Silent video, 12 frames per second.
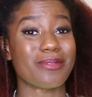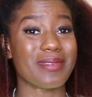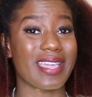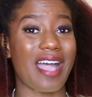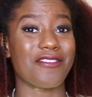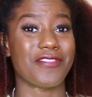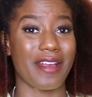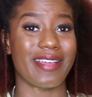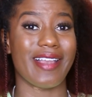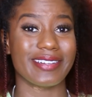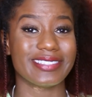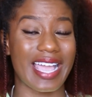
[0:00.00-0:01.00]
took me a
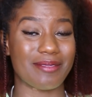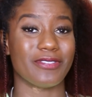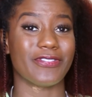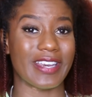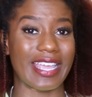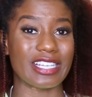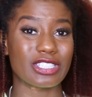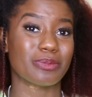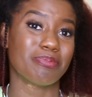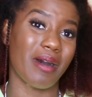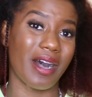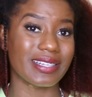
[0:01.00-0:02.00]
very long time to
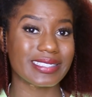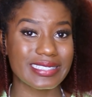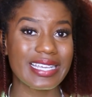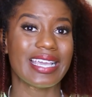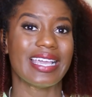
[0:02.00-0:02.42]
finish, but